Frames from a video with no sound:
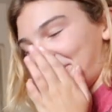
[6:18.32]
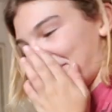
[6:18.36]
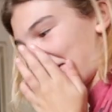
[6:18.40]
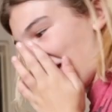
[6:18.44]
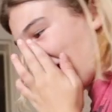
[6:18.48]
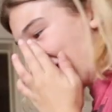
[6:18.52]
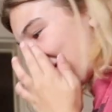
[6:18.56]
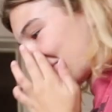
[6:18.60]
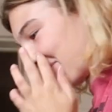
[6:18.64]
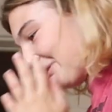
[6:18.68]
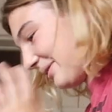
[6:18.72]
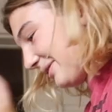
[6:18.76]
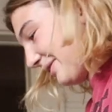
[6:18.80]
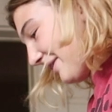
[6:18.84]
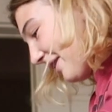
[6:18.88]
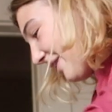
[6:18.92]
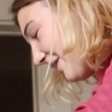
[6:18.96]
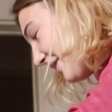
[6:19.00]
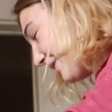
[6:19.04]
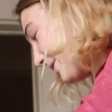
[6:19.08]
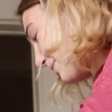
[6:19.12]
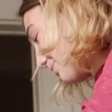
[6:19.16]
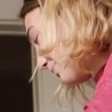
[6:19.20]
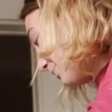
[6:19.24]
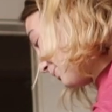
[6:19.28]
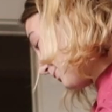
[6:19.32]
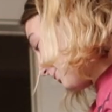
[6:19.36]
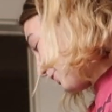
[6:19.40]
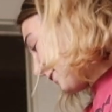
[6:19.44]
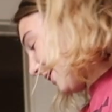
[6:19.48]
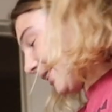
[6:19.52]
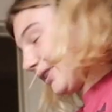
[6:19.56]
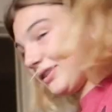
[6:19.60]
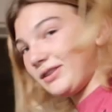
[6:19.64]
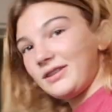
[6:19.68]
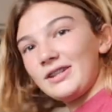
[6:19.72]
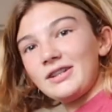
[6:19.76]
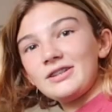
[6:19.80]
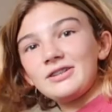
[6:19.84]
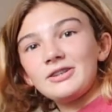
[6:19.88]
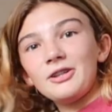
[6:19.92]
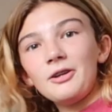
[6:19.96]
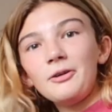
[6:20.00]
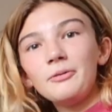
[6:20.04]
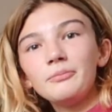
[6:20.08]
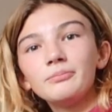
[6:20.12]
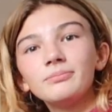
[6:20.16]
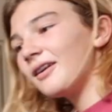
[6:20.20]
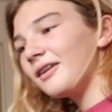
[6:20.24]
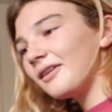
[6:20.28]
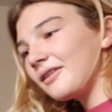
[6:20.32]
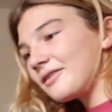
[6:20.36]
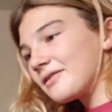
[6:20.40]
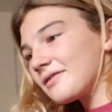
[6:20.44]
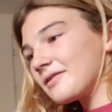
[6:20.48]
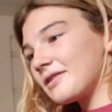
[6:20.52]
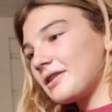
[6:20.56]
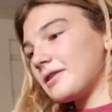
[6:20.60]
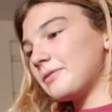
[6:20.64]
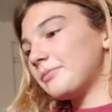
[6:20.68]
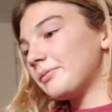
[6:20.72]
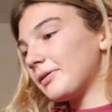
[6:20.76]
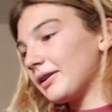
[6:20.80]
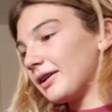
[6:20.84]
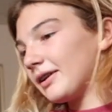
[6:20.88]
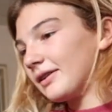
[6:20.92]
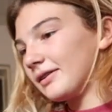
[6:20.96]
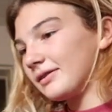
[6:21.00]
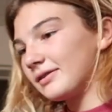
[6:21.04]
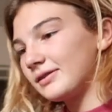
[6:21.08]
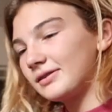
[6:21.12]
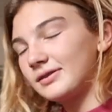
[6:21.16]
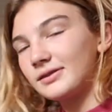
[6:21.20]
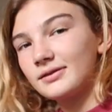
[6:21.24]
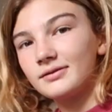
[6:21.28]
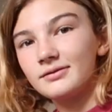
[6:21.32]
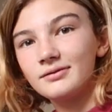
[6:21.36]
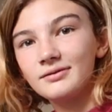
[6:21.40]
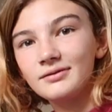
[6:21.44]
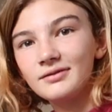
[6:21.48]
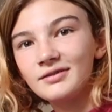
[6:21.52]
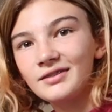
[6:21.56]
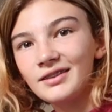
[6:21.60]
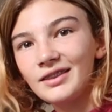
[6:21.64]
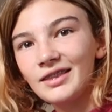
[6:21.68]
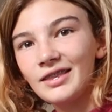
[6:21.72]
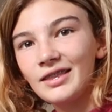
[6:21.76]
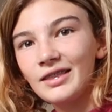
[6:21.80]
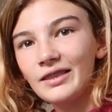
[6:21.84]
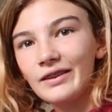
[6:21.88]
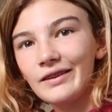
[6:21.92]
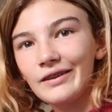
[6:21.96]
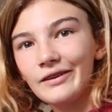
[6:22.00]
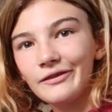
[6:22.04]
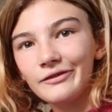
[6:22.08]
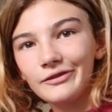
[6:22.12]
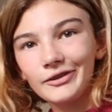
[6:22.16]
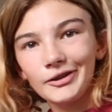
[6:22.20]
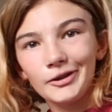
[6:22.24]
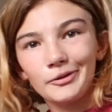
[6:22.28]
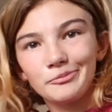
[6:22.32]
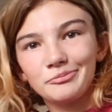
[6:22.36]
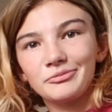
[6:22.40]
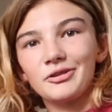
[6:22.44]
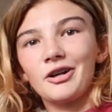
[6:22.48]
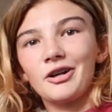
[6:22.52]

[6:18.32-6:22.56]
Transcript: That was not a smooth transition. Also, these plants they're for a